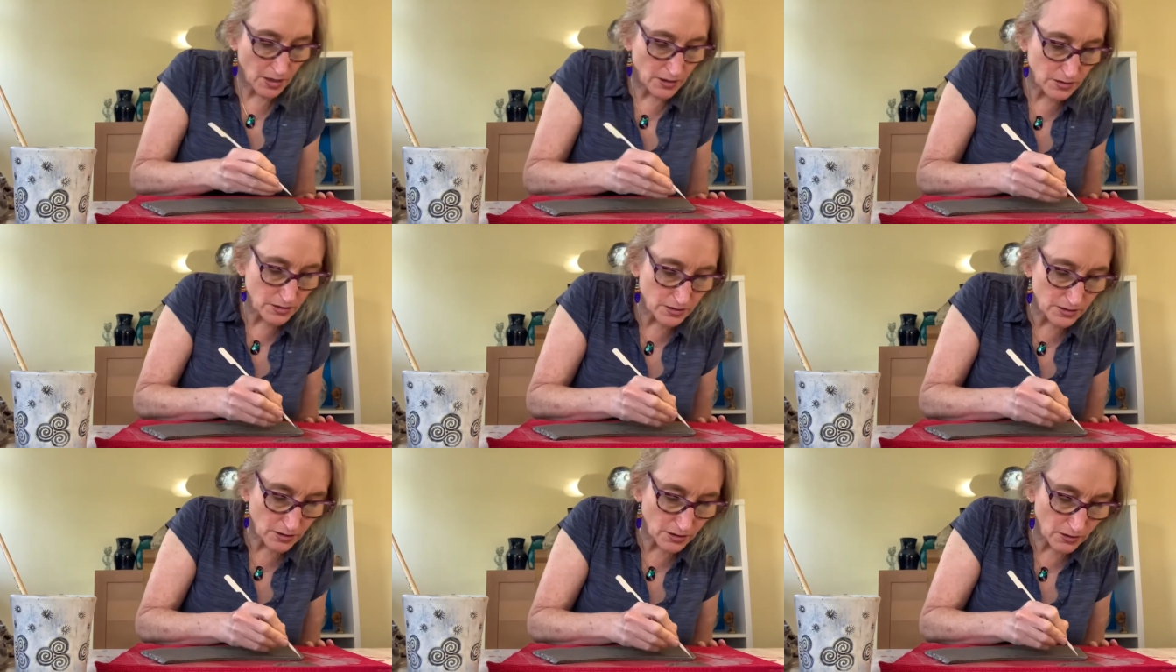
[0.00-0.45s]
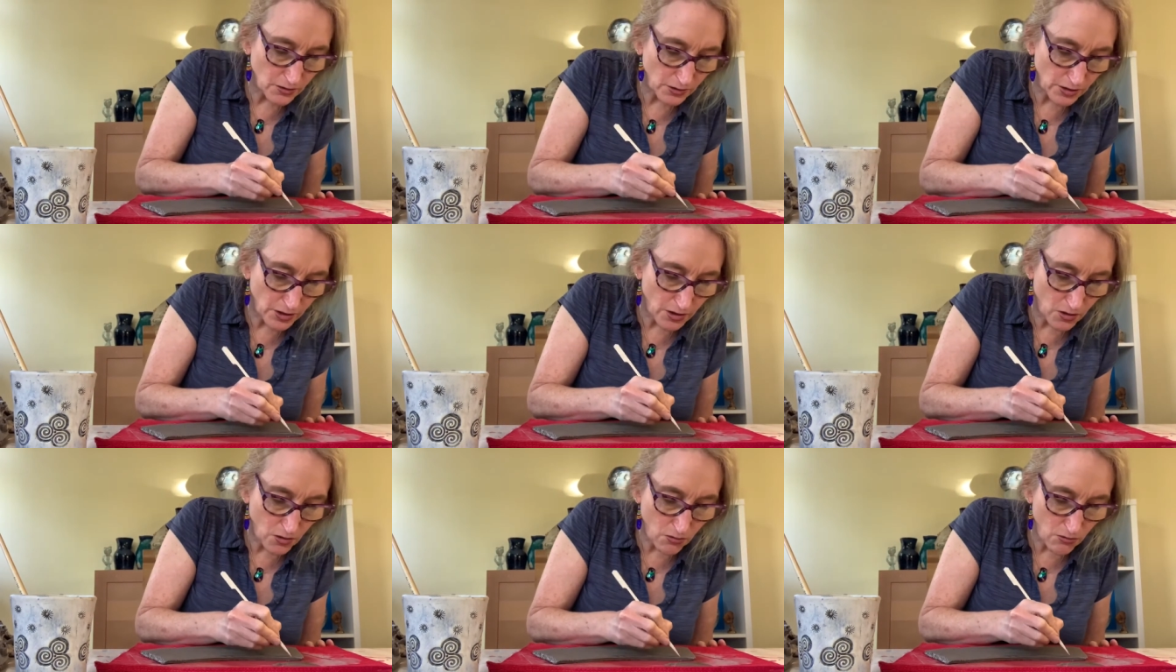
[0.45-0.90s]
It's not
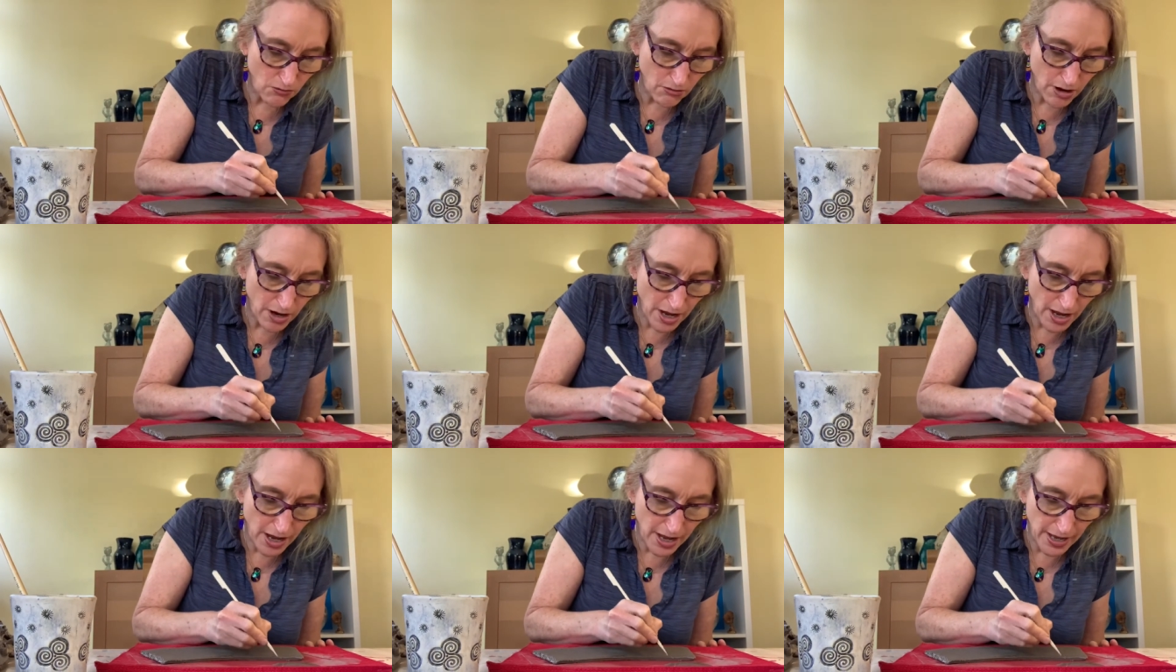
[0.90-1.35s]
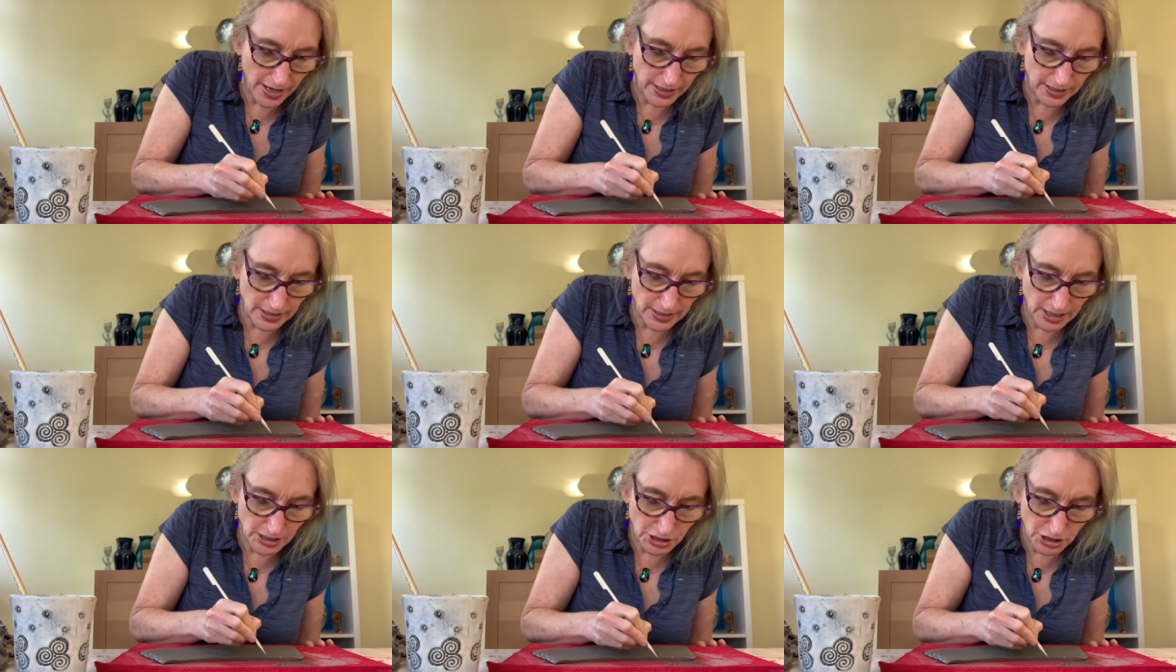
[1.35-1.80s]
looking quite
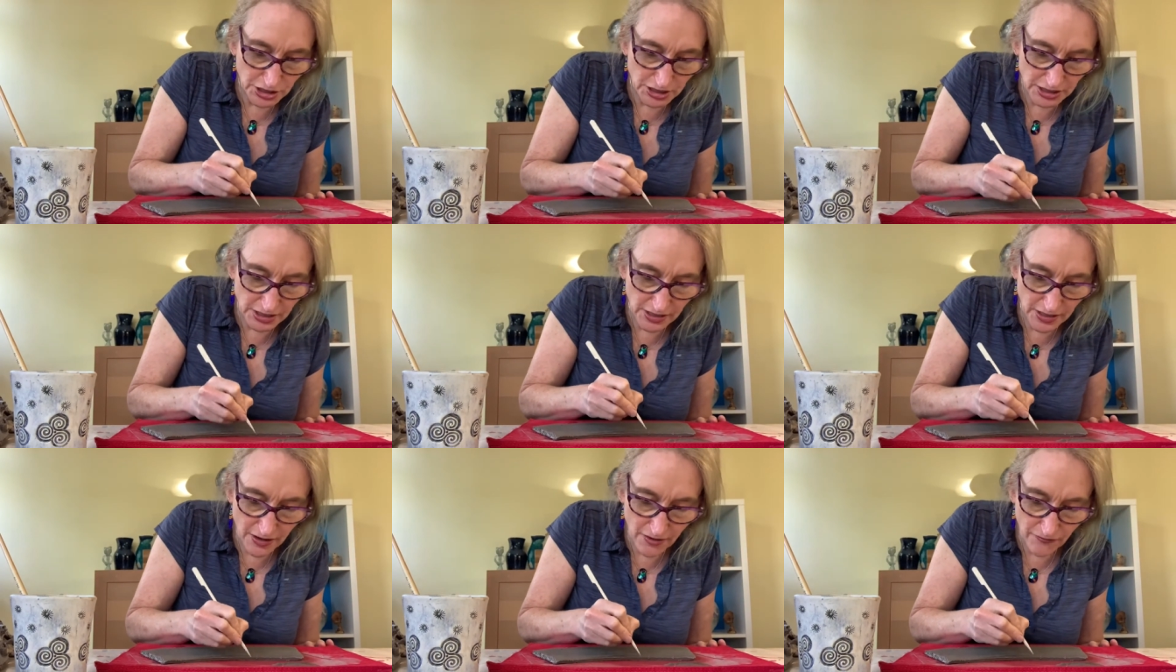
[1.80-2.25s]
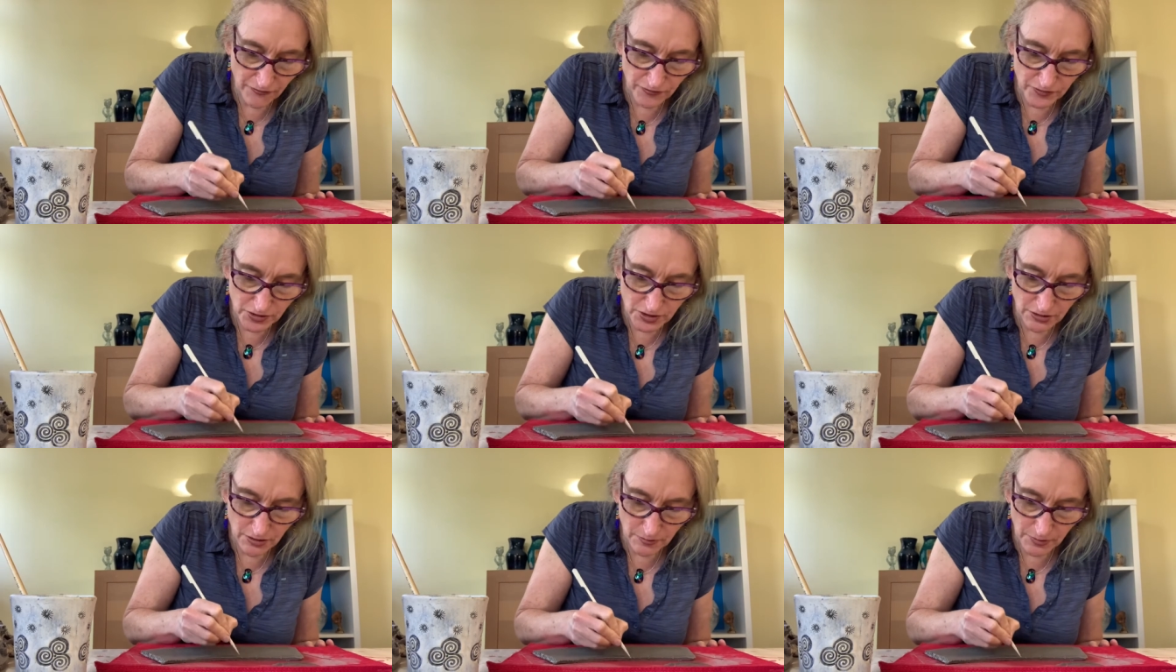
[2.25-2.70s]
luscious enough,
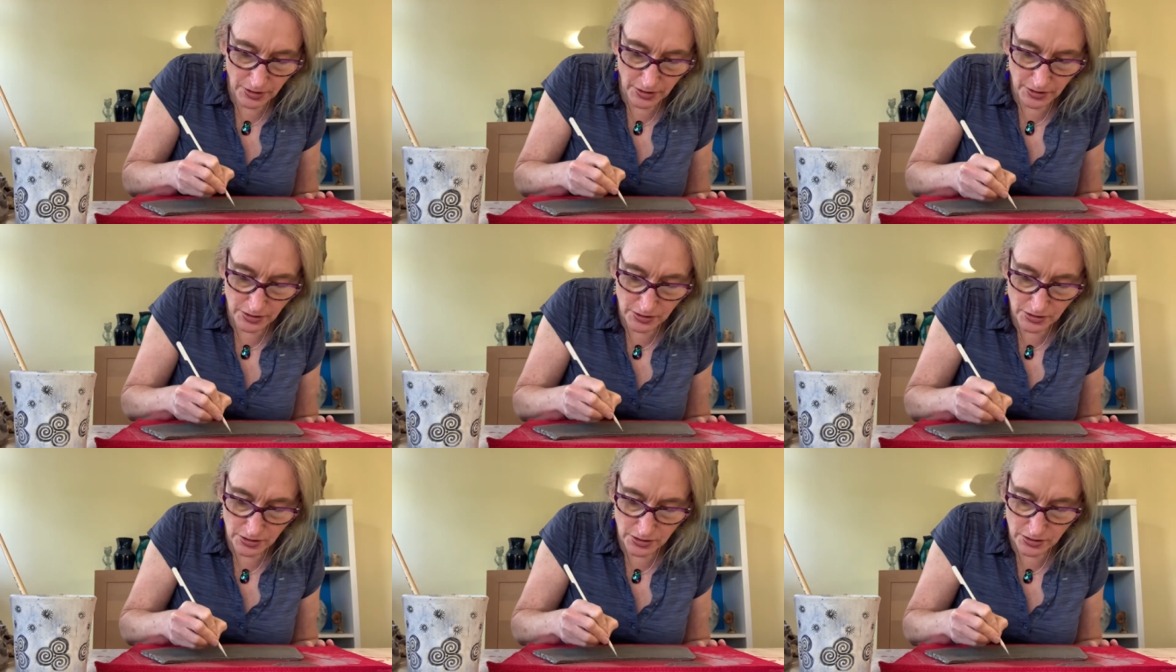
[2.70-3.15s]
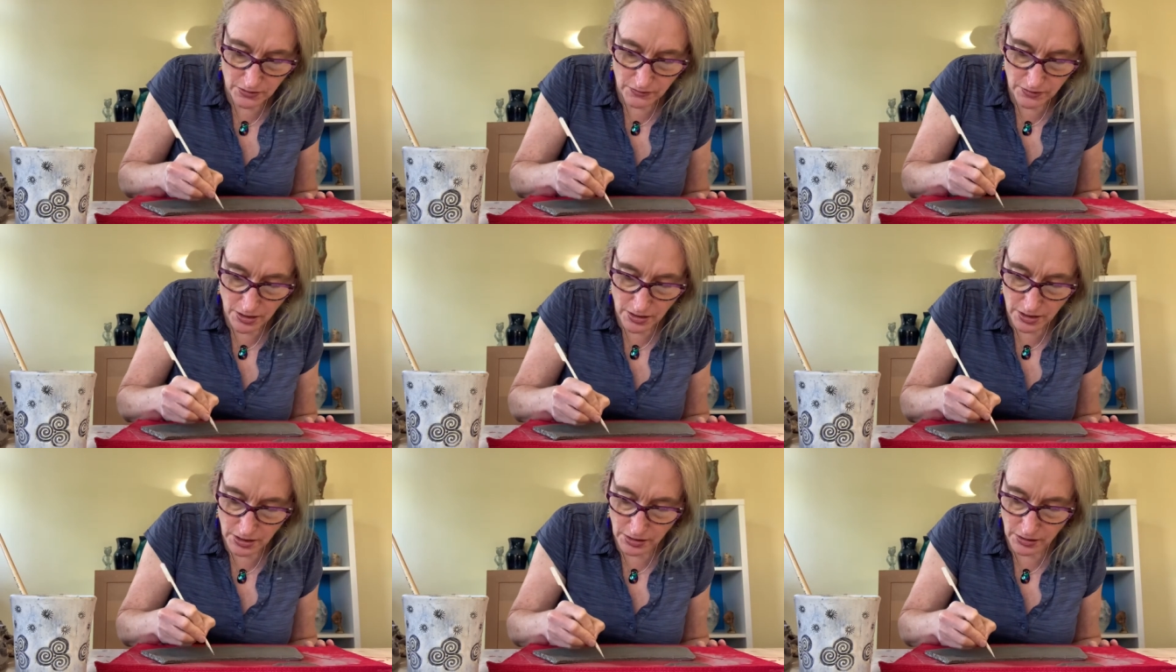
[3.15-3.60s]
so I'm going to just do
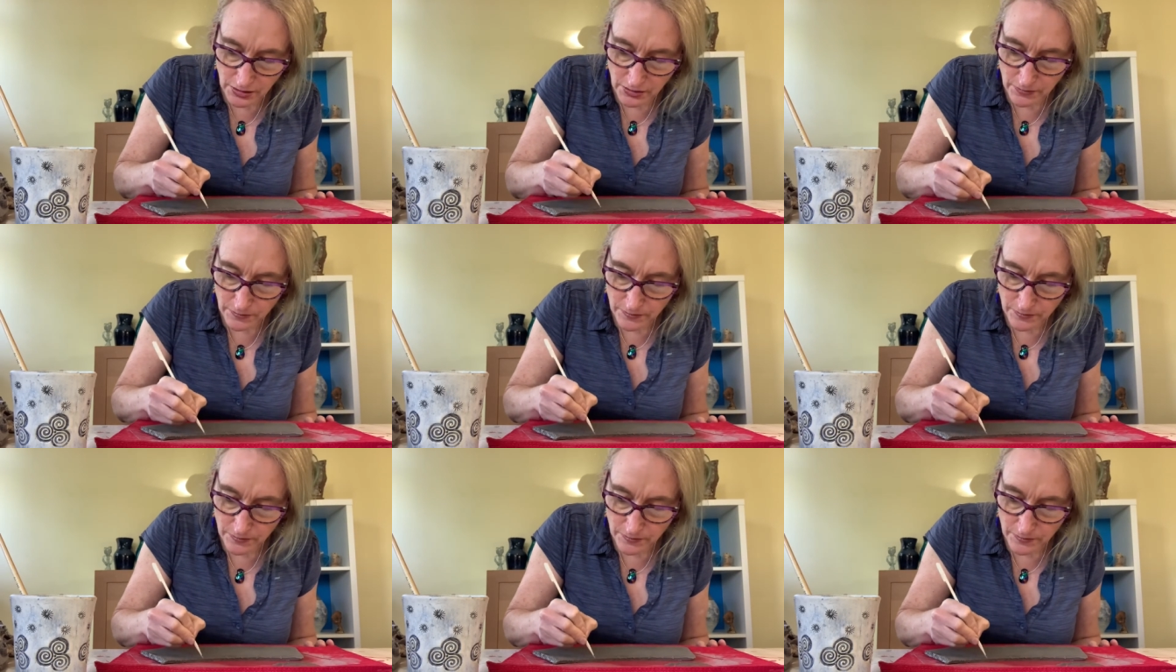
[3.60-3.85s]
another little.